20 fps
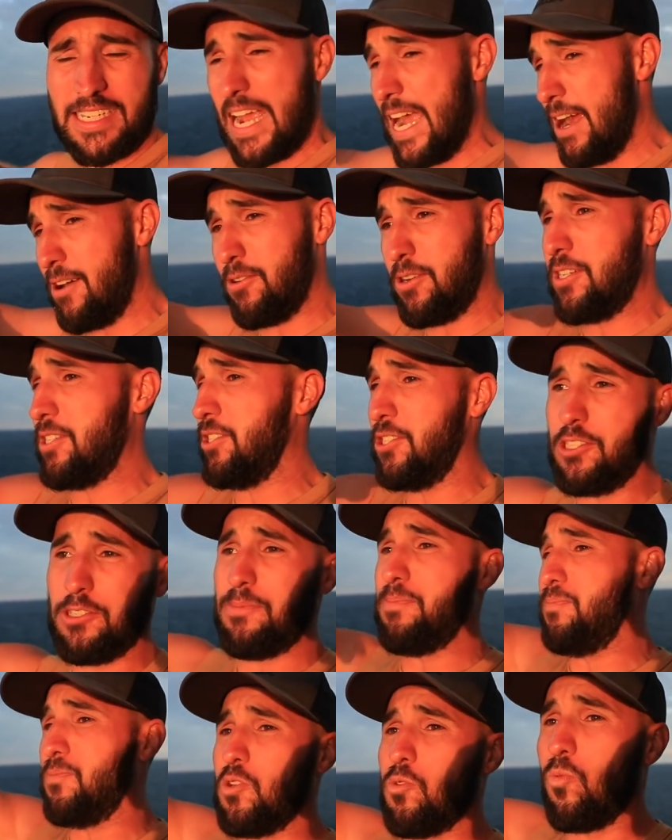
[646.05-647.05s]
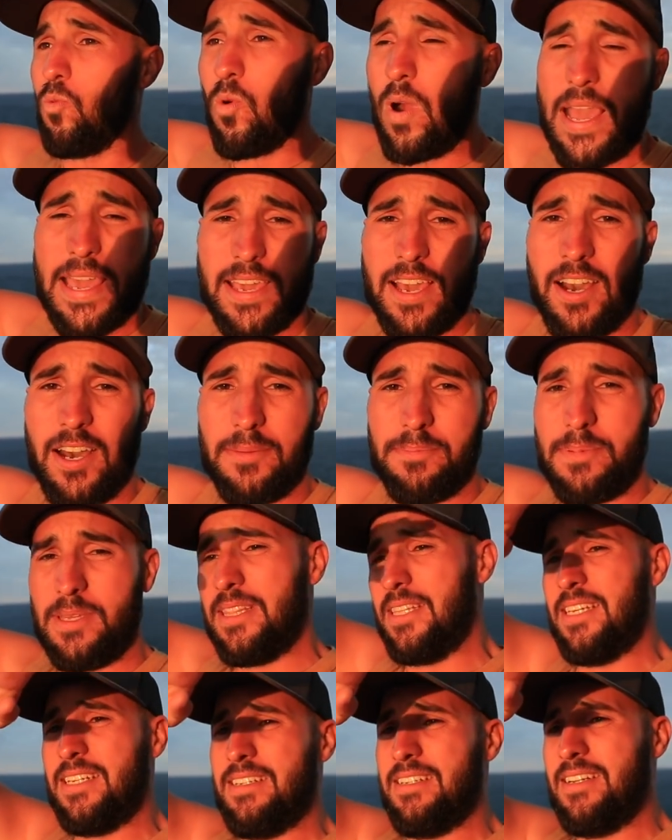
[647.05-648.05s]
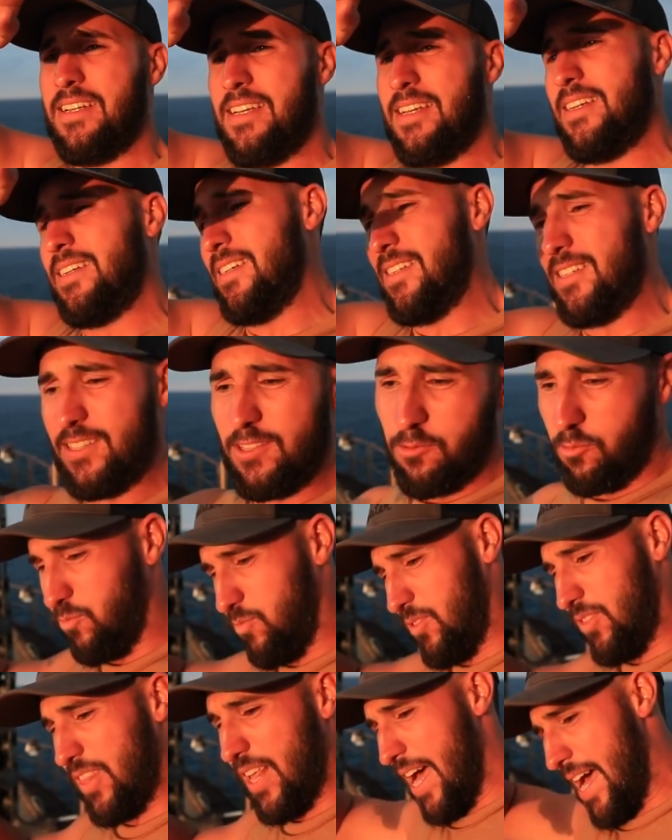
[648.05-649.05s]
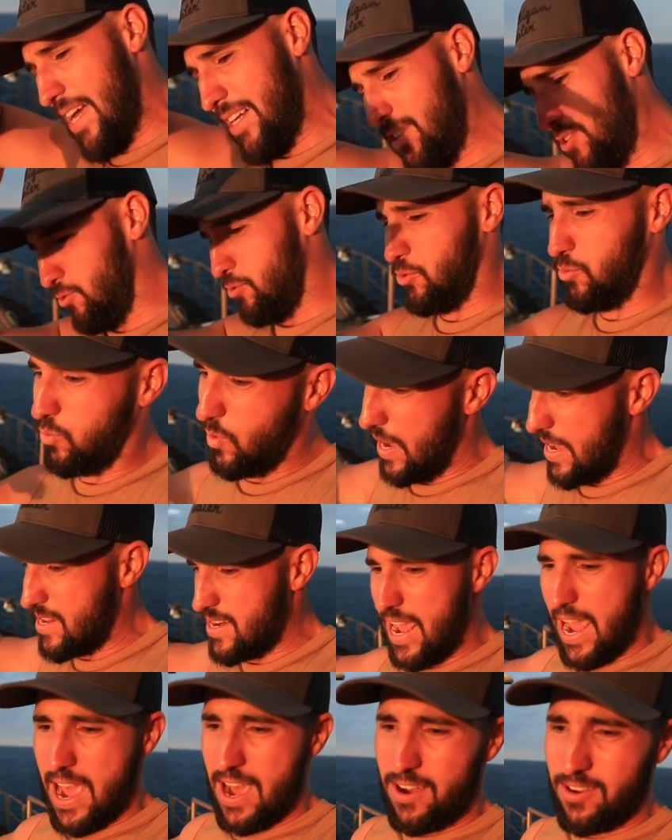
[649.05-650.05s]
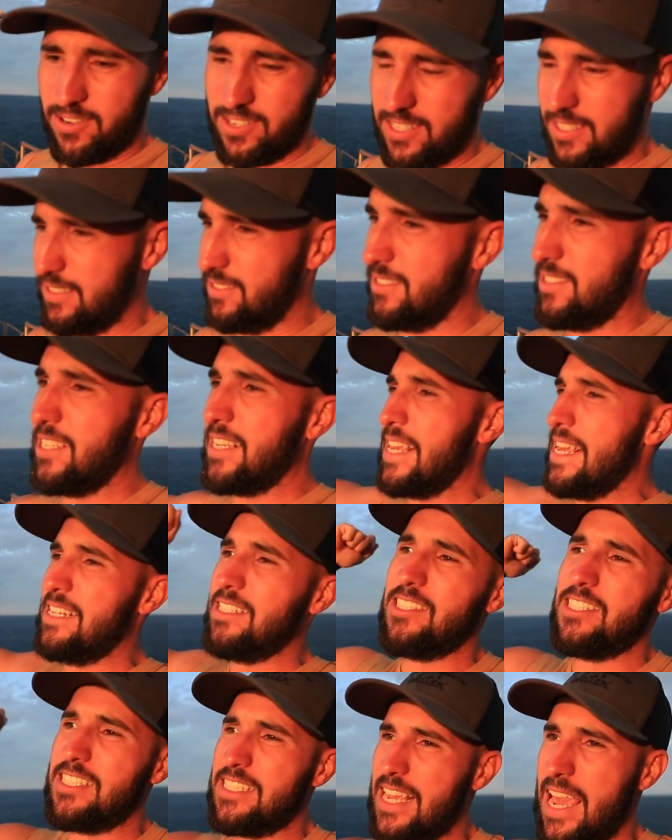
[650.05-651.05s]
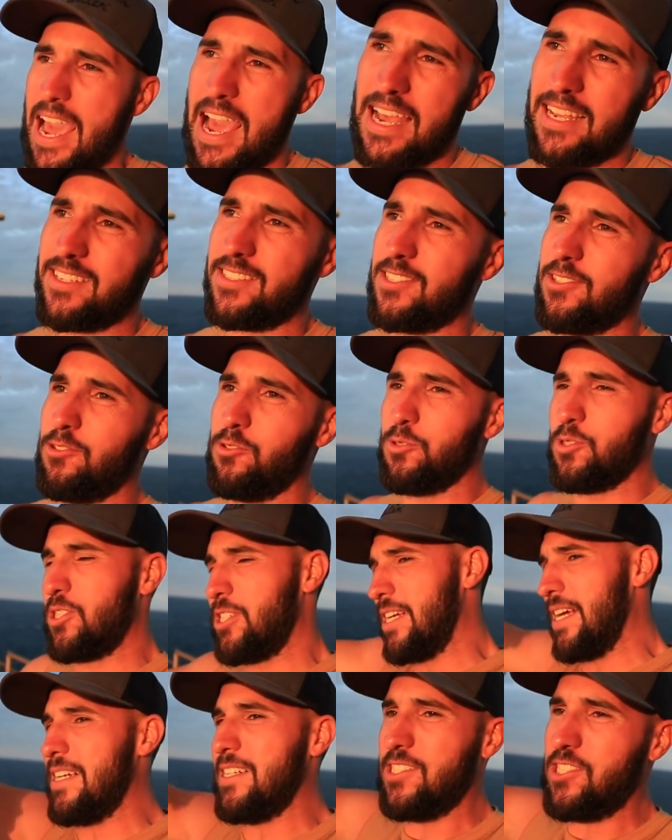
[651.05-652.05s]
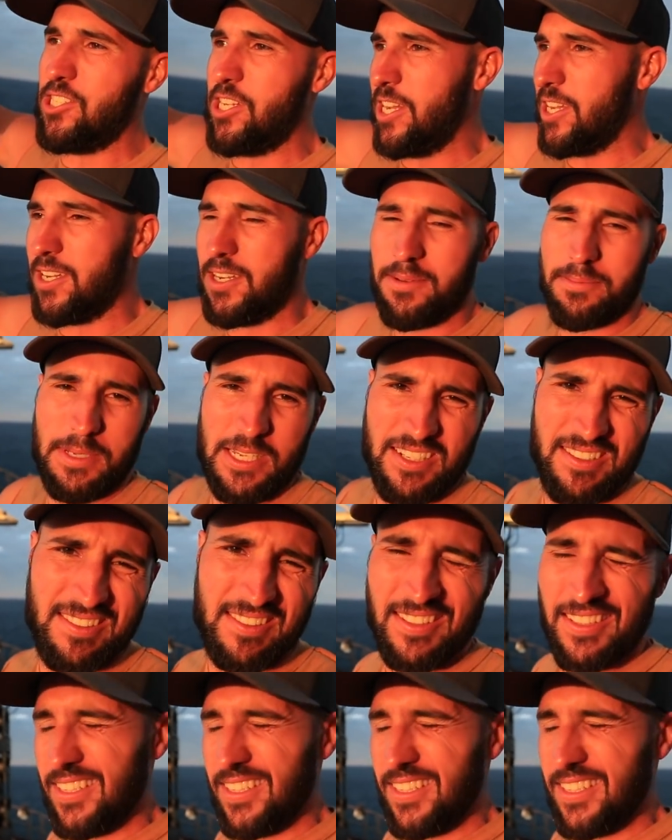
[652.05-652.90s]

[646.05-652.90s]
tower because you're way up and then the line goes way down and you can't just cast the lures, you gotta jig them and